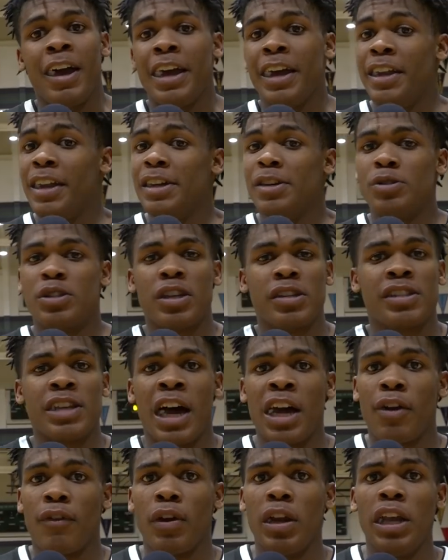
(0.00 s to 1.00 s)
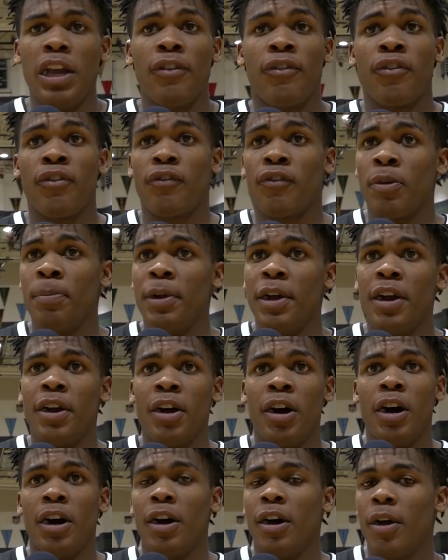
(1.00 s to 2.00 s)
and it was a sign of relief from
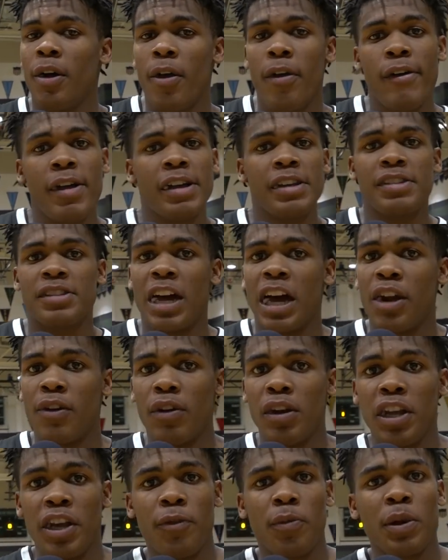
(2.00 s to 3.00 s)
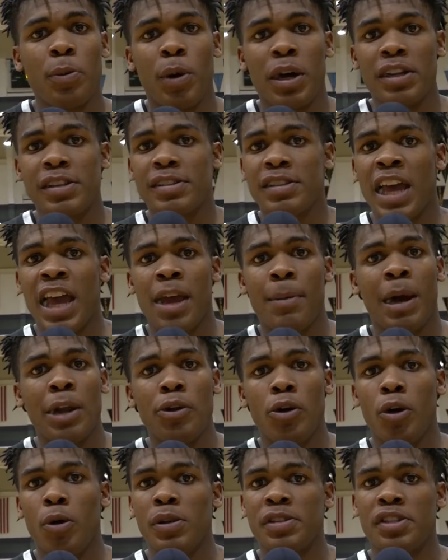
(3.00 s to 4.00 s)
there on. Sign of relief. We won this game. I
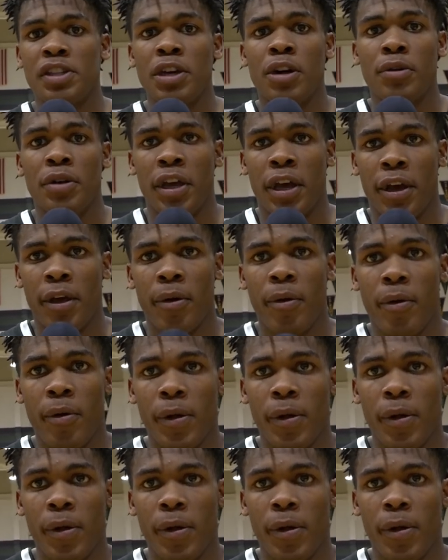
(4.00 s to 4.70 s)
knew it was sealed then.